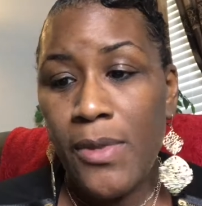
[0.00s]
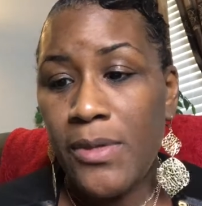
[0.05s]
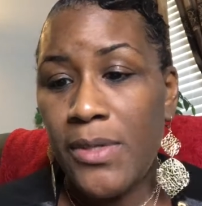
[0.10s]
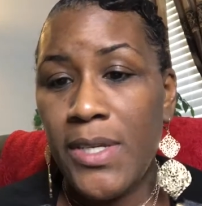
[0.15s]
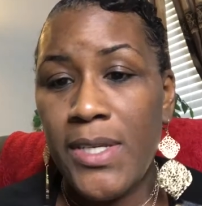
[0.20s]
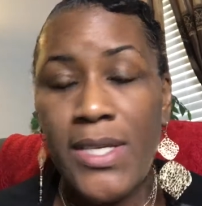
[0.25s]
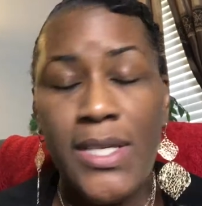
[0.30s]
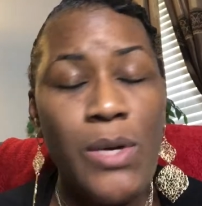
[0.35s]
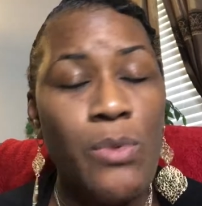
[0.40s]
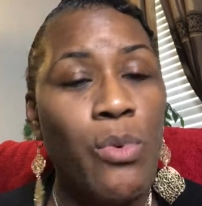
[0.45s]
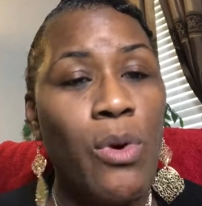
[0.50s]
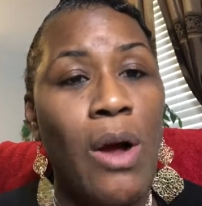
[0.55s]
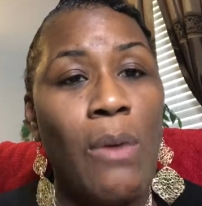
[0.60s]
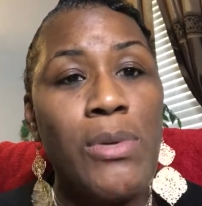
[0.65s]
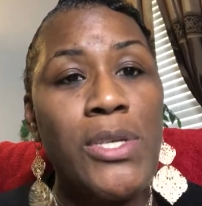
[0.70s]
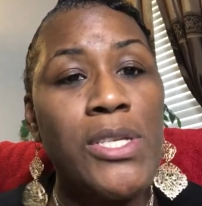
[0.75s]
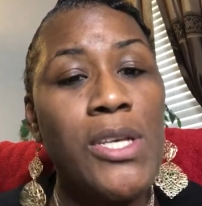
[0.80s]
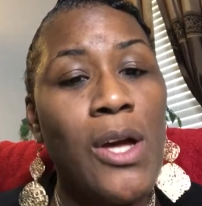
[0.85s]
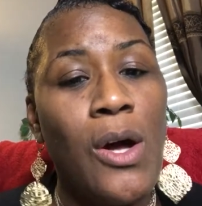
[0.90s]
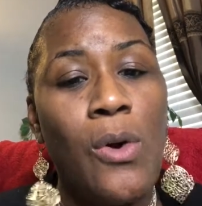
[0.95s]
to see where I
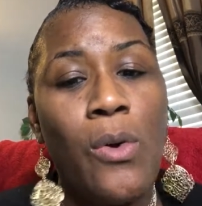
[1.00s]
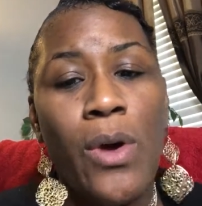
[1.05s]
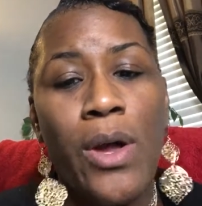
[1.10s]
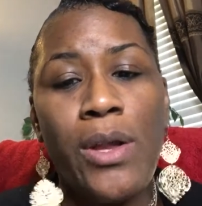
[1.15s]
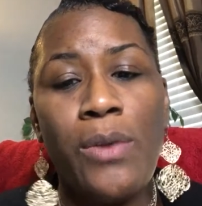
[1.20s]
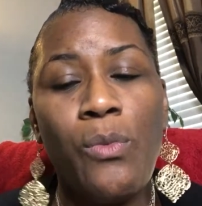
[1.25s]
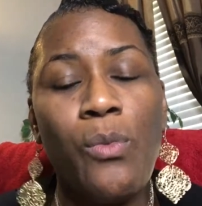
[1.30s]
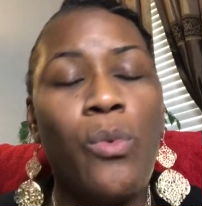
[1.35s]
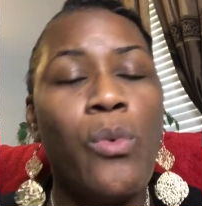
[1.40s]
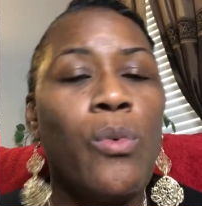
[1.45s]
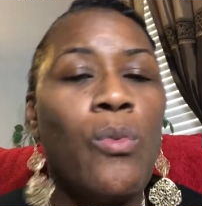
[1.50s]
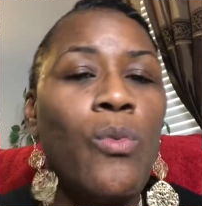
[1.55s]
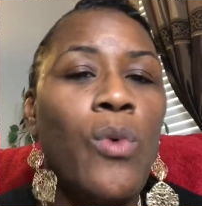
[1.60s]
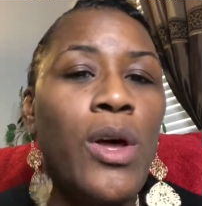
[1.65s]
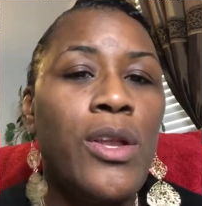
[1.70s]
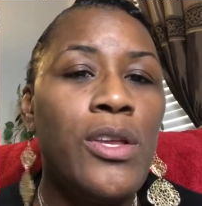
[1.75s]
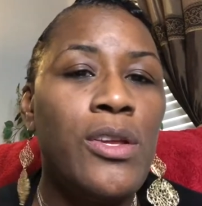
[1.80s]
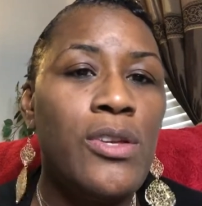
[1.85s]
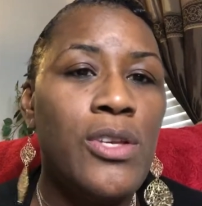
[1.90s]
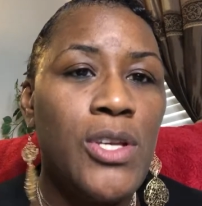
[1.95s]
was going.
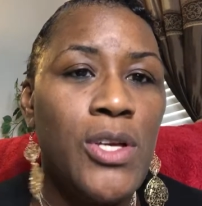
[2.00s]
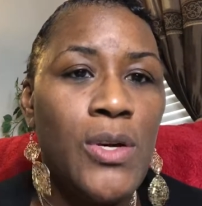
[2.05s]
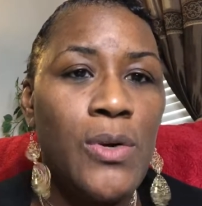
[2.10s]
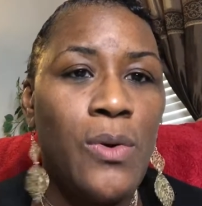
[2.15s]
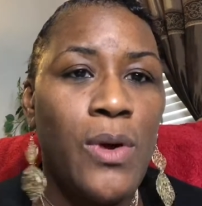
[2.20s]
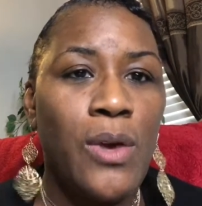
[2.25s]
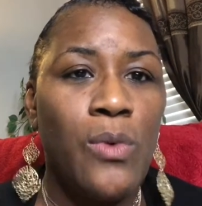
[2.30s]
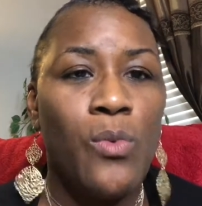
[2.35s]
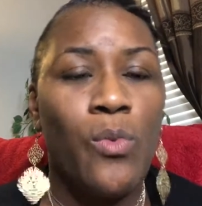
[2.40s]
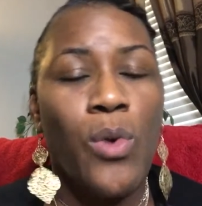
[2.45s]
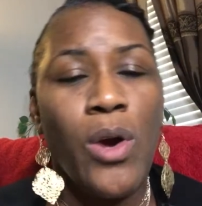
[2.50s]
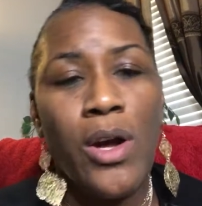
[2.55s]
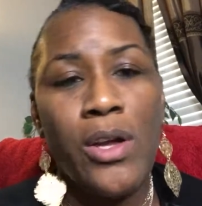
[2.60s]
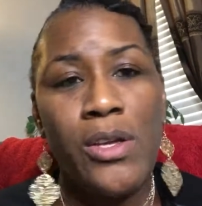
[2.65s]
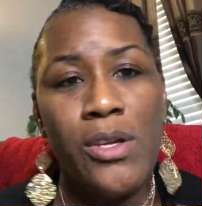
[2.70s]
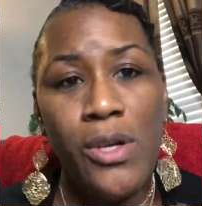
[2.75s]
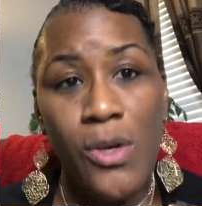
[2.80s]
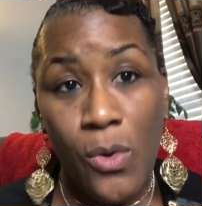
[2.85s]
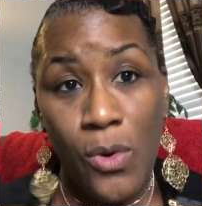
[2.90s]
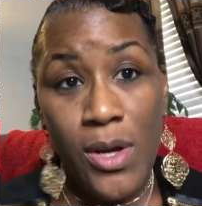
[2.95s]
What are you doing? Where are
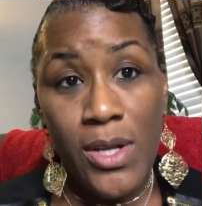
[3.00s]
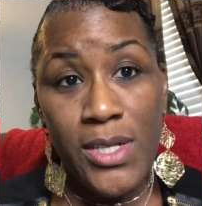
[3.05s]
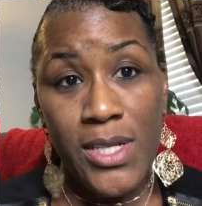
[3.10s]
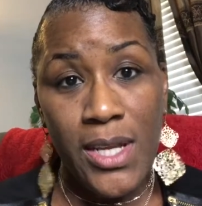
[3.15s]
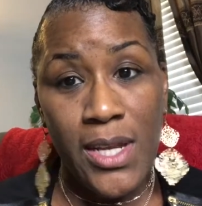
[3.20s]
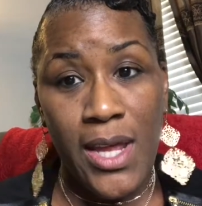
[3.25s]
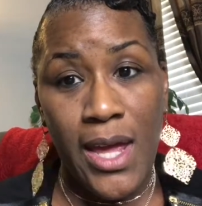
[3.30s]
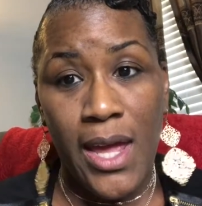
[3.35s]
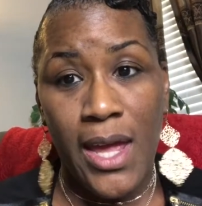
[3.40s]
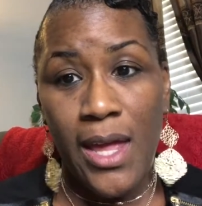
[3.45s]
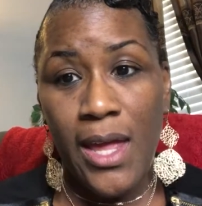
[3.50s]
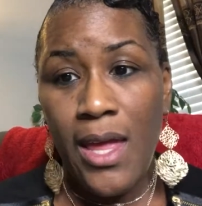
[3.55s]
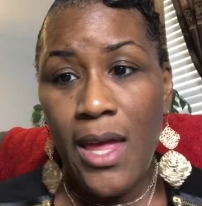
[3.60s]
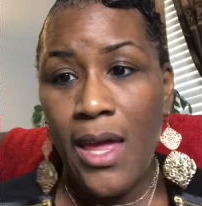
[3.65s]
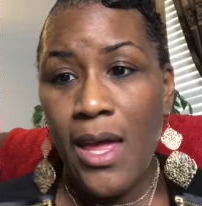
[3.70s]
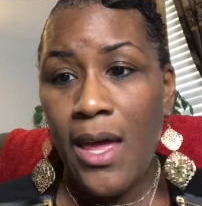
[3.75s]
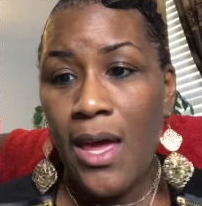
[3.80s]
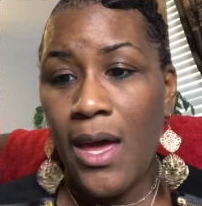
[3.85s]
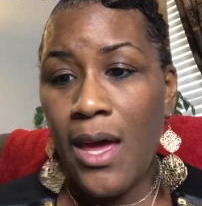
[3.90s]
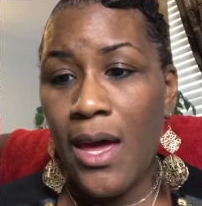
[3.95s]
you going today?
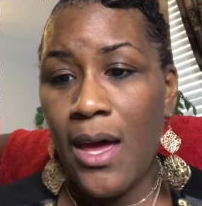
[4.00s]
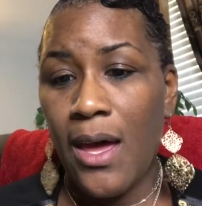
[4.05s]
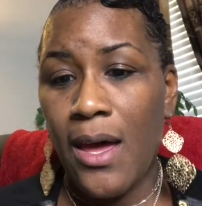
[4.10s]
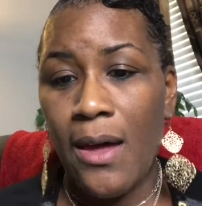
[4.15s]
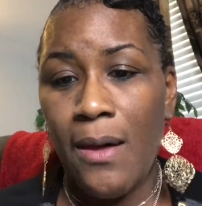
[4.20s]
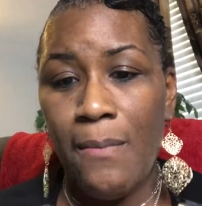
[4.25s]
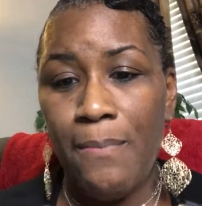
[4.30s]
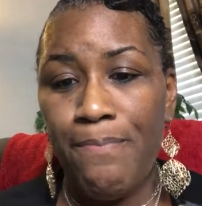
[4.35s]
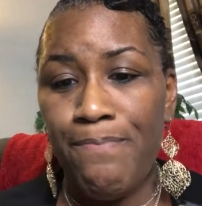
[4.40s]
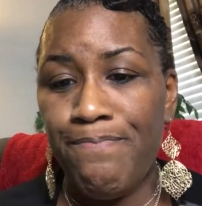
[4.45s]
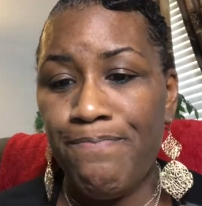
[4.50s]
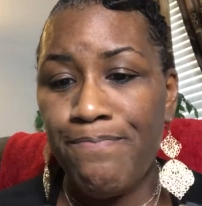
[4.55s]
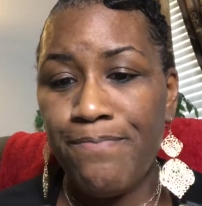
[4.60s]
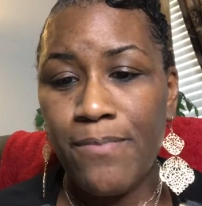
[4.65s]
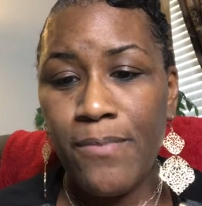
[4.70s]
Who